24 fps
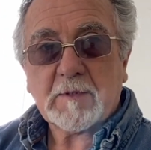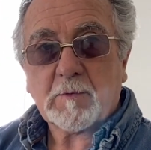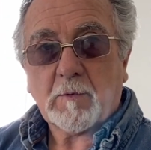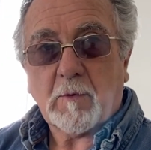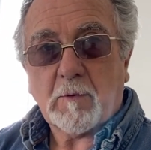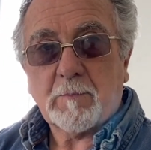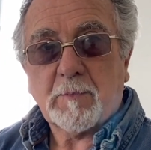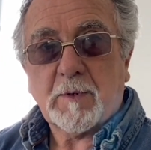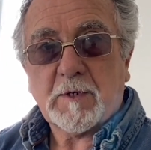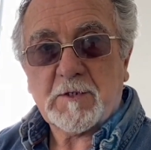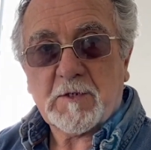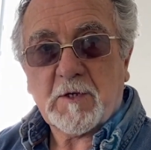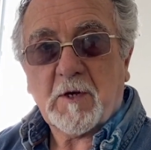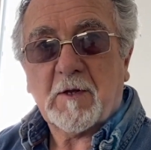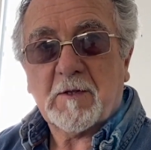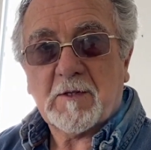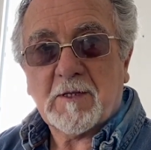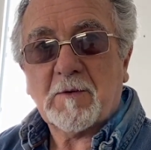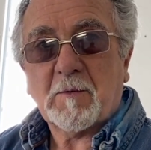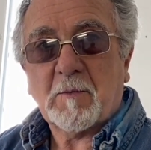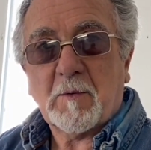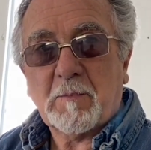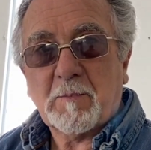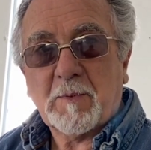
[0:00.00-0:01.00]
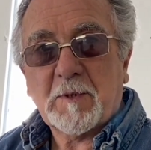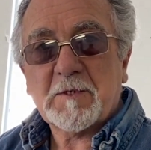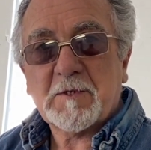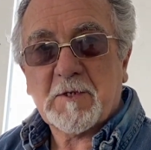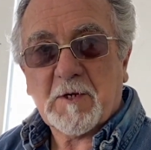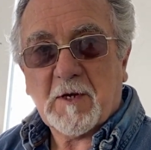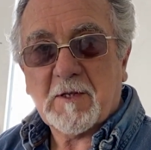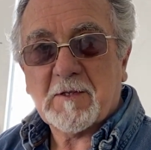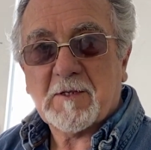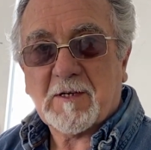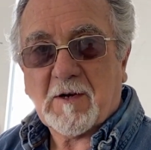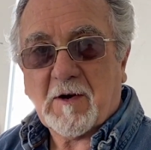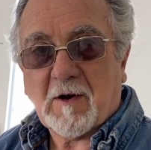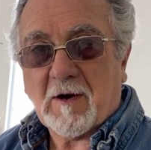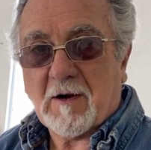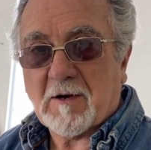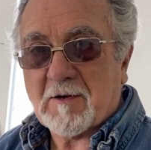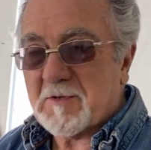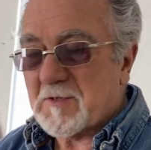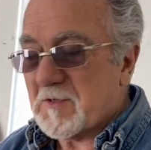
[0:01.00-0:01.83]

We'll put you on them. We'll put you on the card.